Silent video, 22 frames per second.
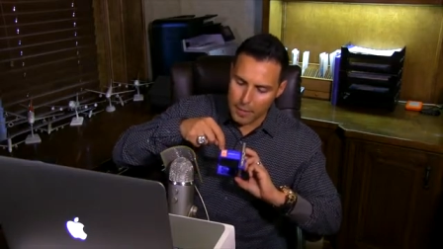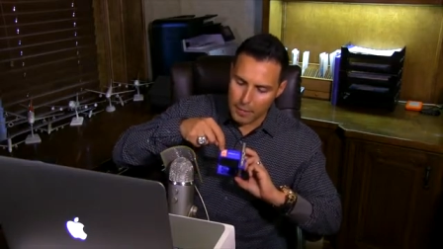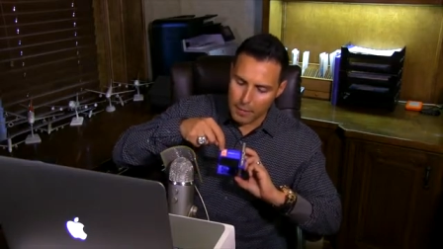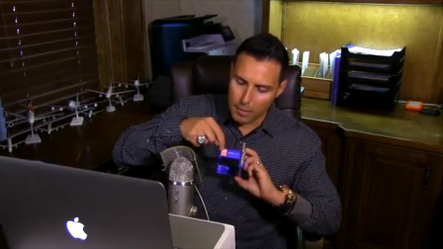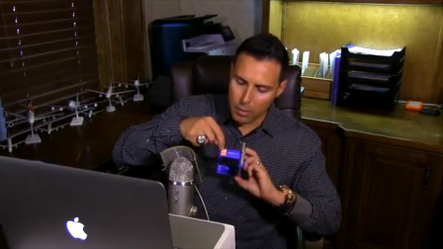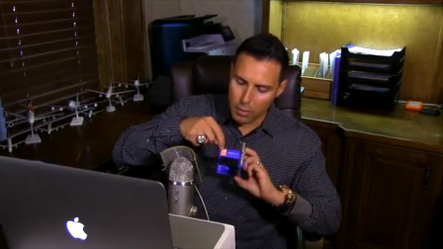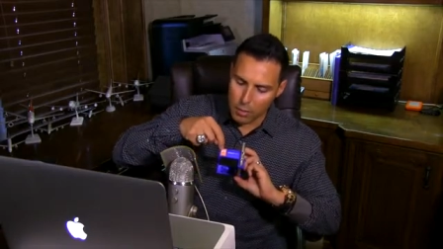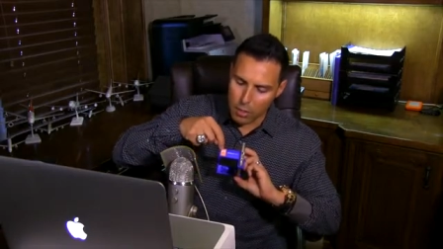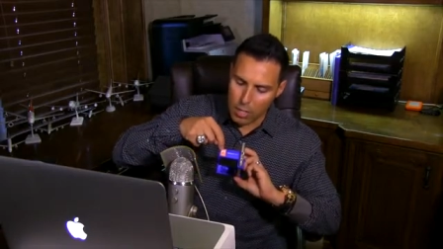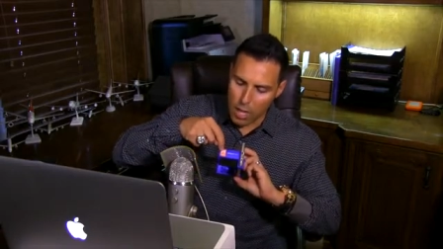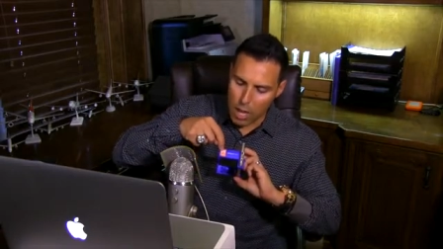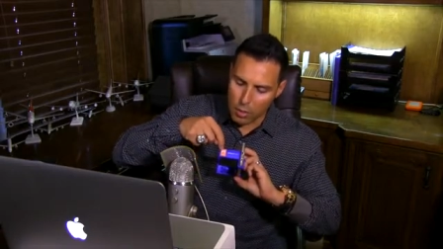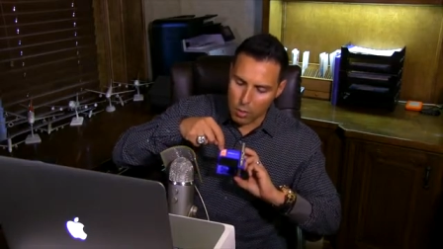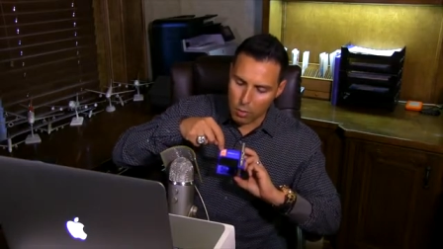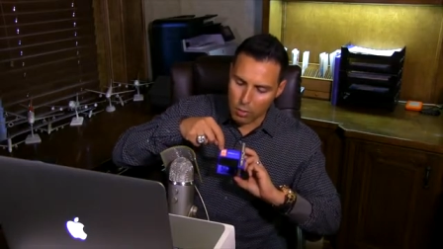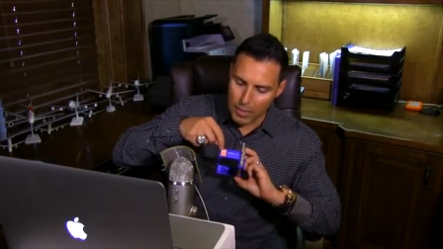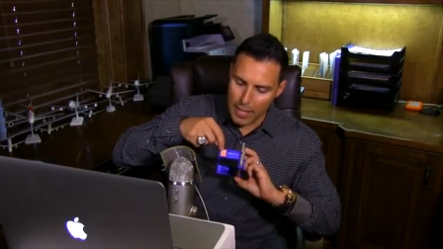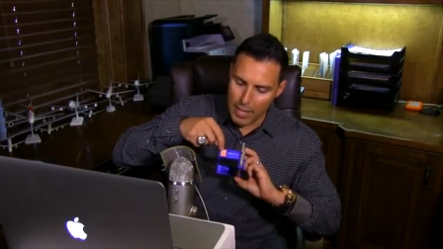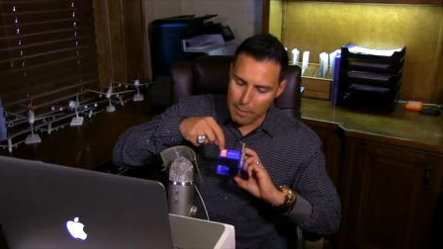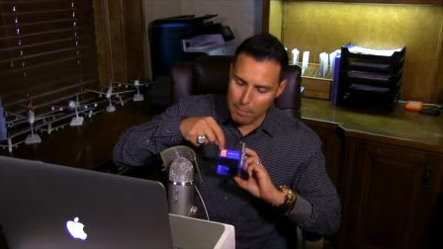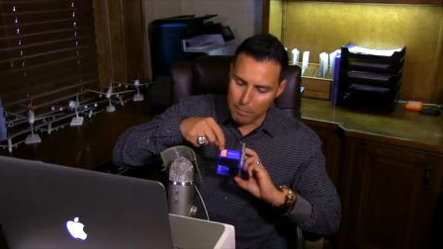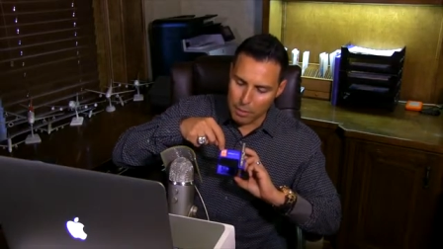little
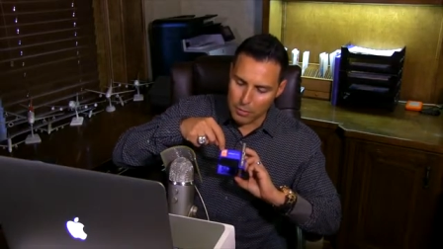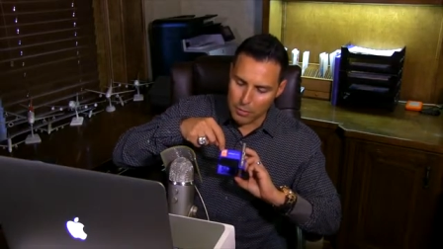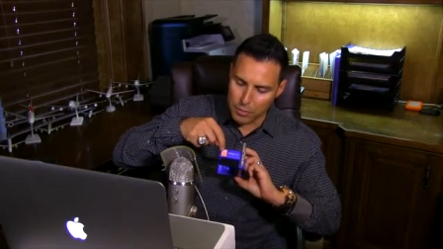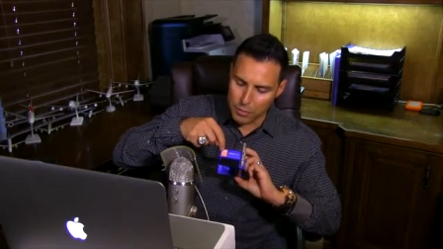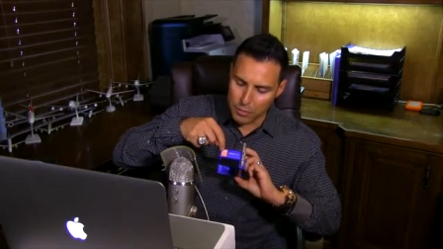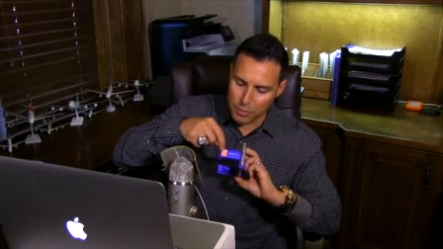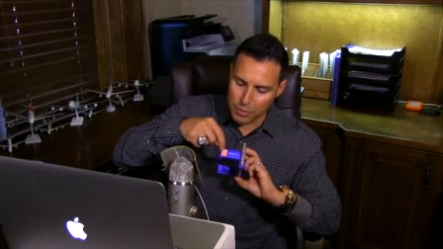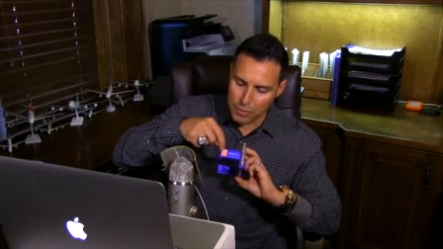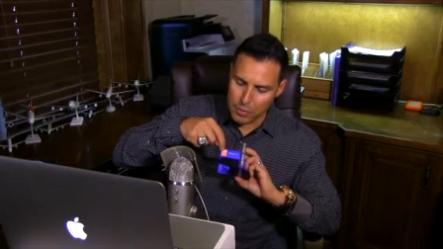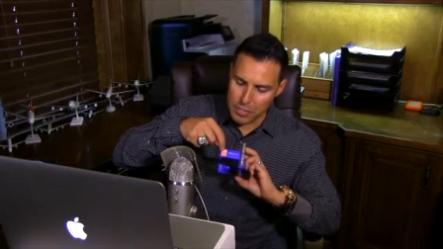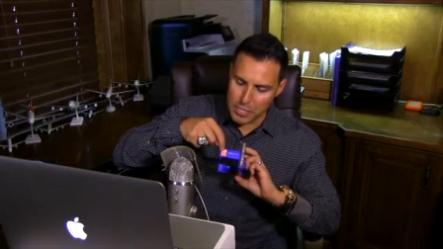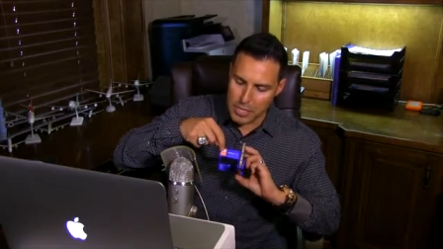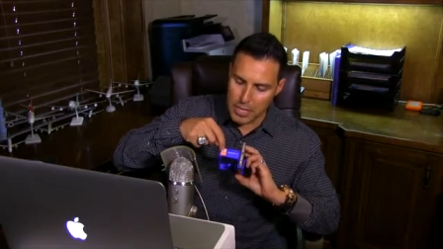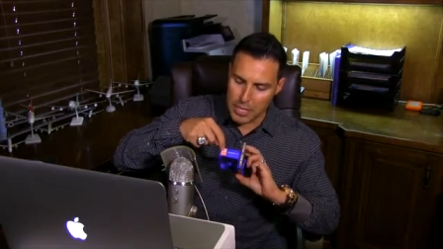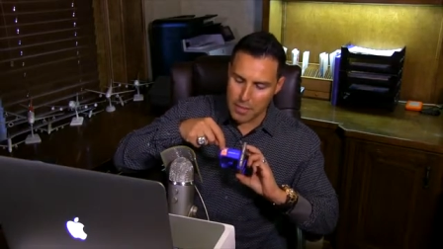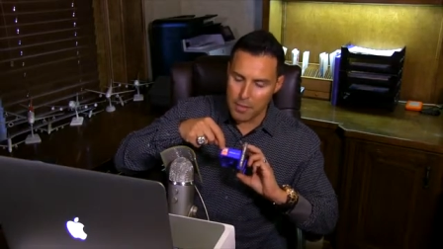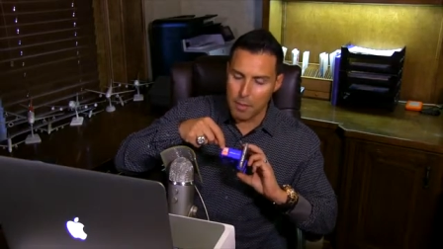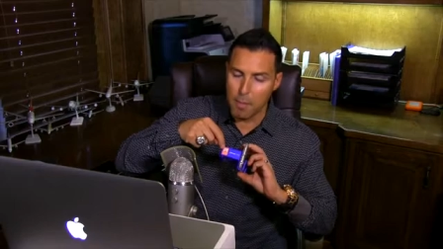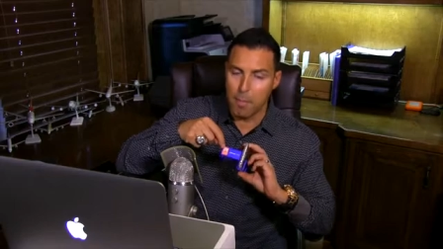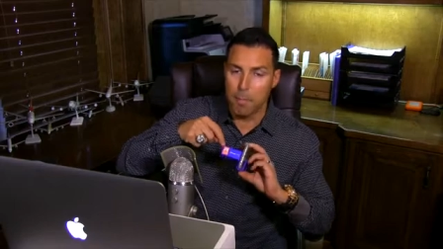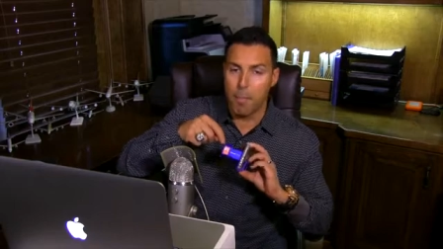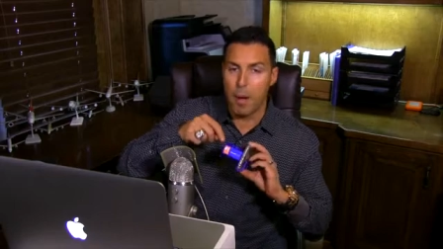goggle emblem you'll see
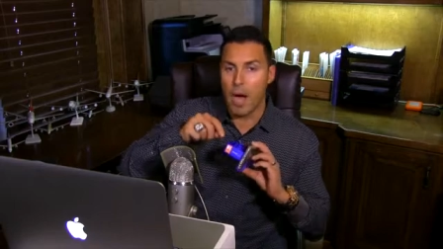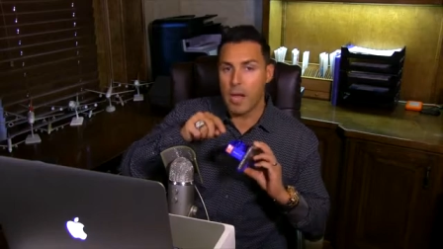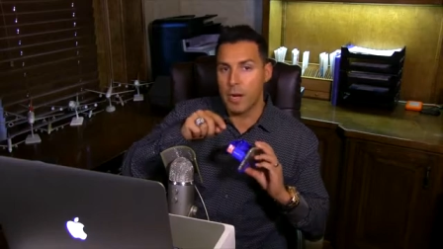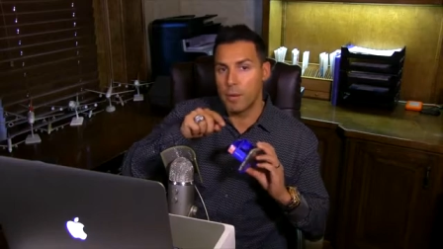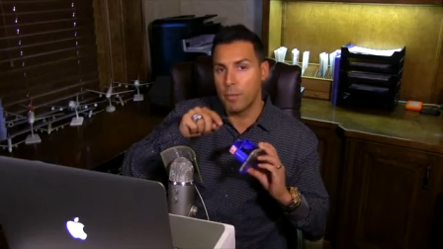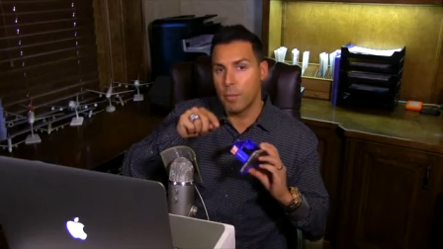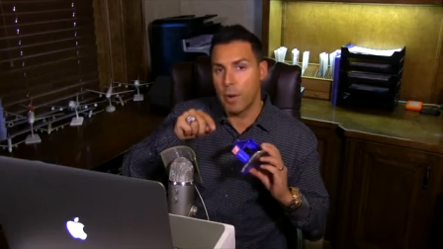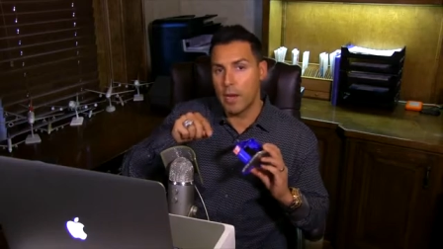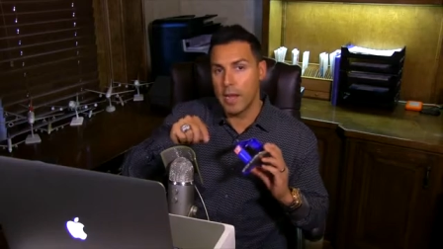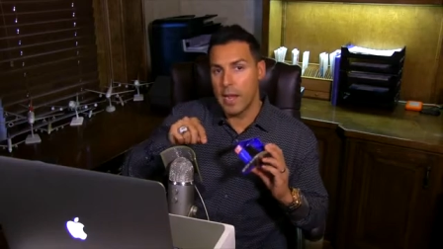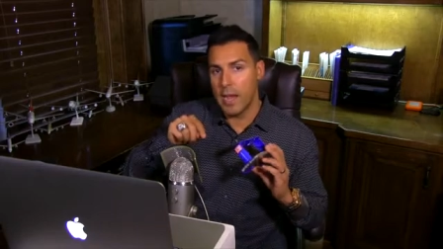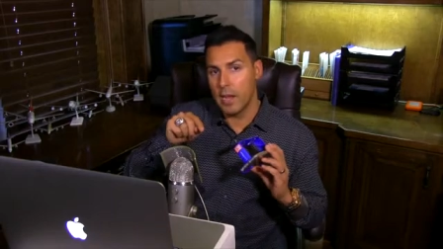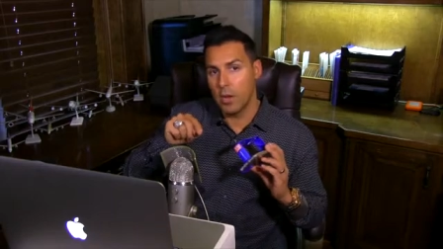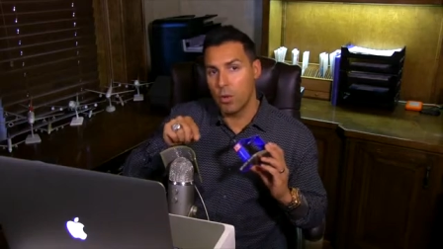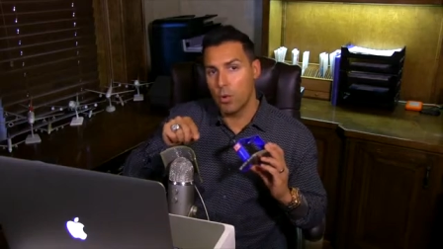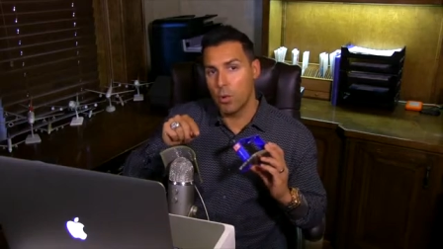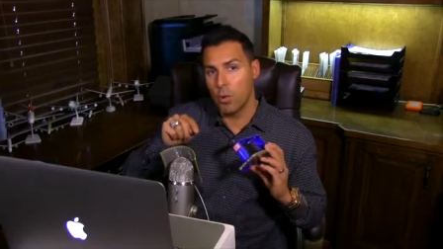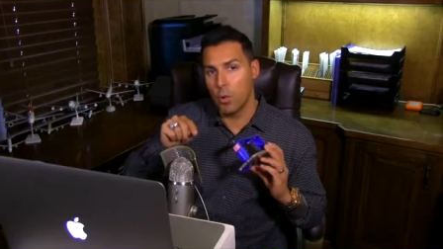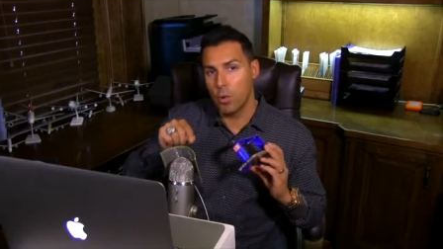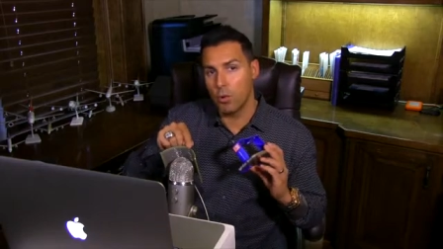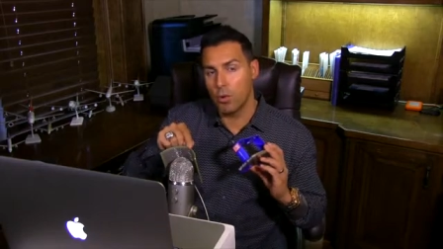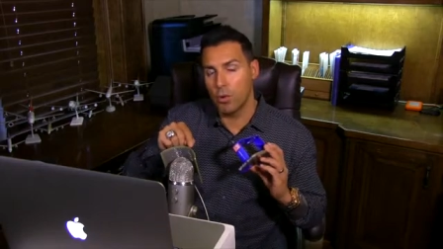in the bottom right hand
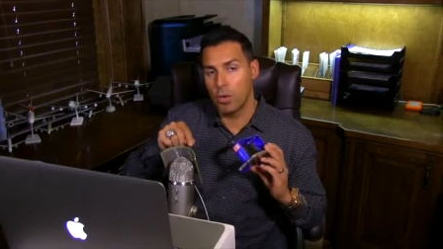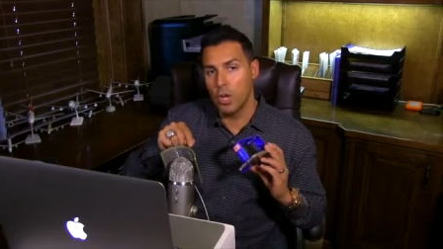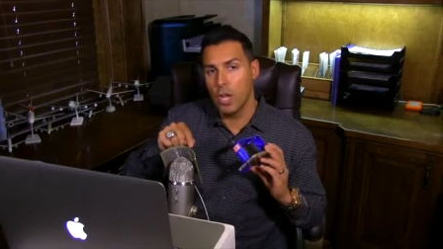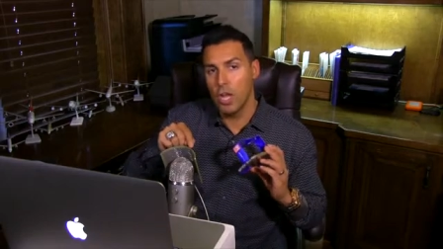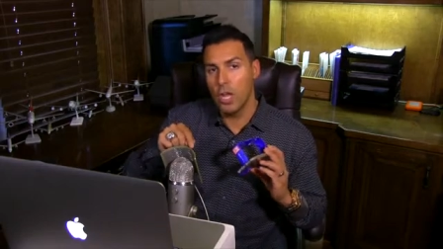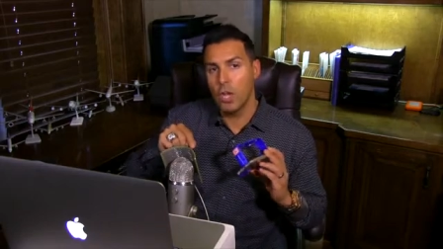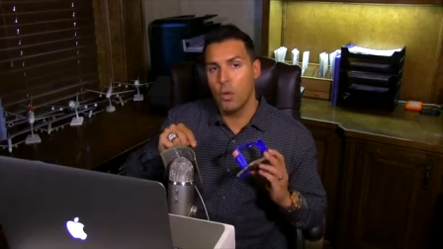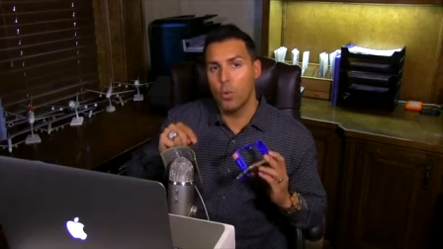corner